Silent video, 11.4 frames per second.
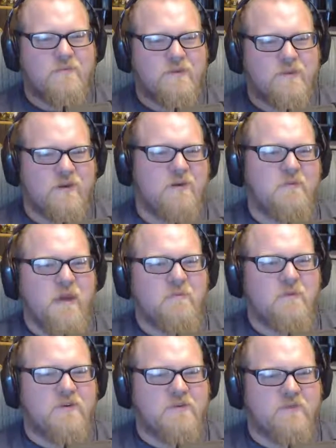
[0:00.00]
certain
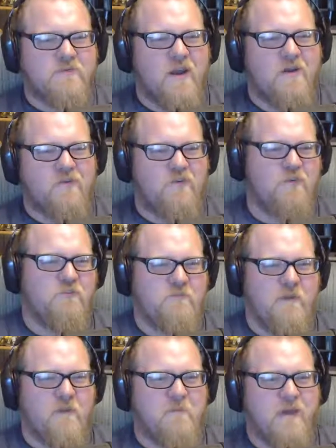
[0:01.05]
members of our group
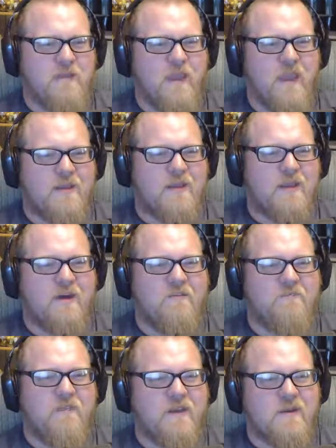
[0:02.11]
about the idea
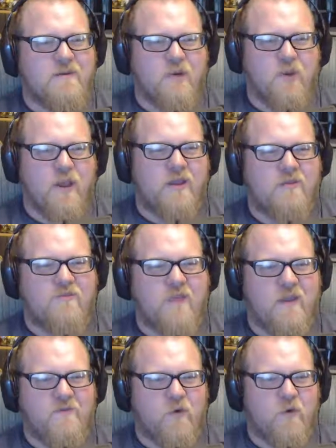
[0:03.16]
of being as creative
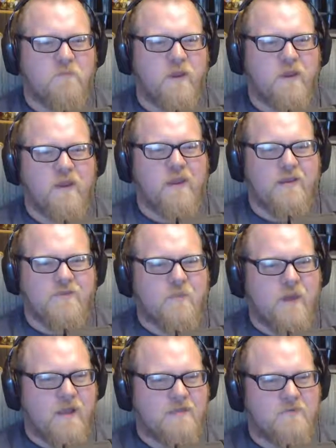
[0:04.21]
and roleplay as
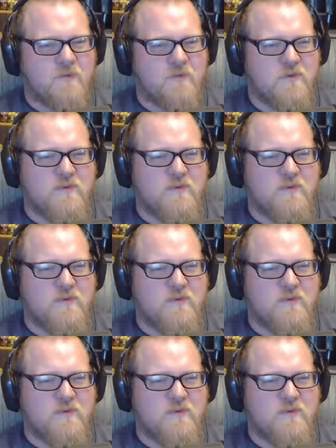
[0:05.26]
possible.